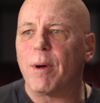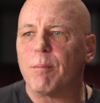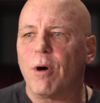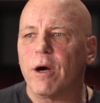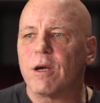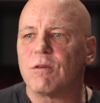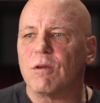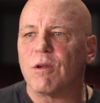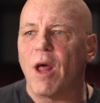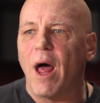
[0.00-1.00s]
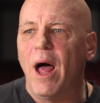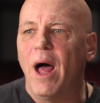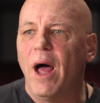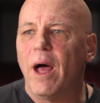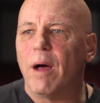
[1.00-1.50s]
about Parkinson's.
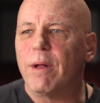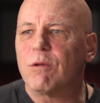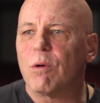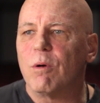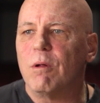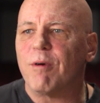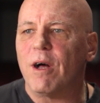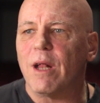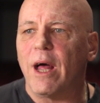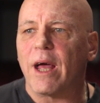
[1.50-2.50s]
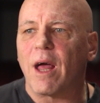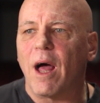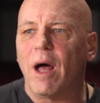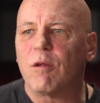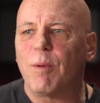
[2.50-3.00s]
And that's what it really felt like,
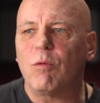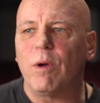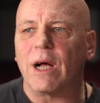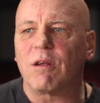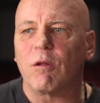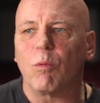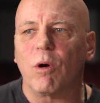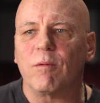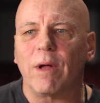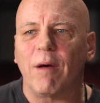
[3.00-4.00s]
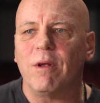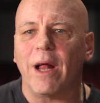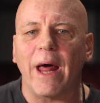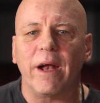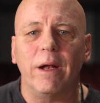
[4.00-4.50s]
especially when he got to the word, have you not
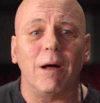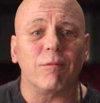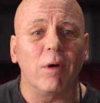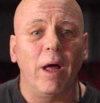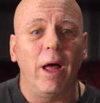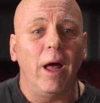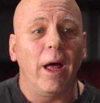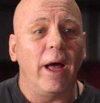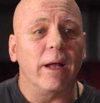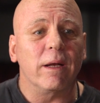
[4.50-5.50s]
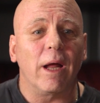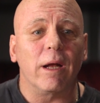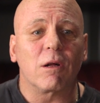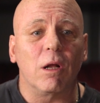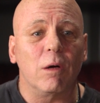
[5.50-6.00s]
had enough? And,
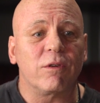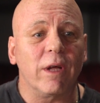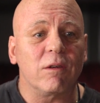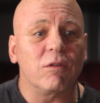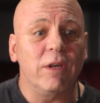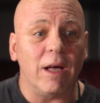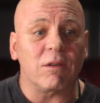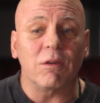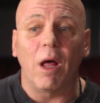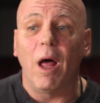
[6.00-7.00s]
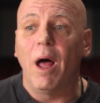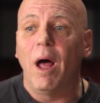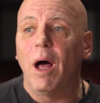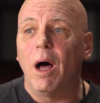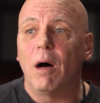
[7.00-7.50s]
and Clov says, yes.
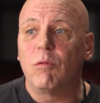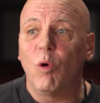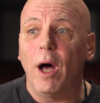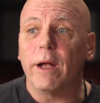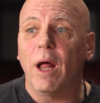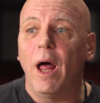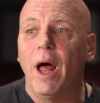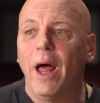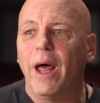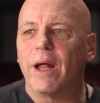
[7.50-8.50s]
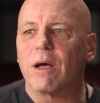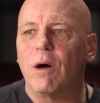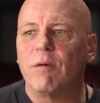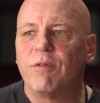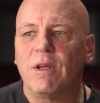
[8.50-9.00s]
Of what? And I go,
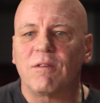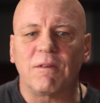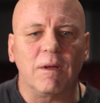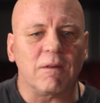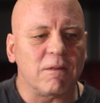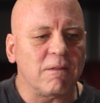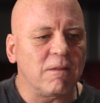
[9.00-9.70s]
of this, this,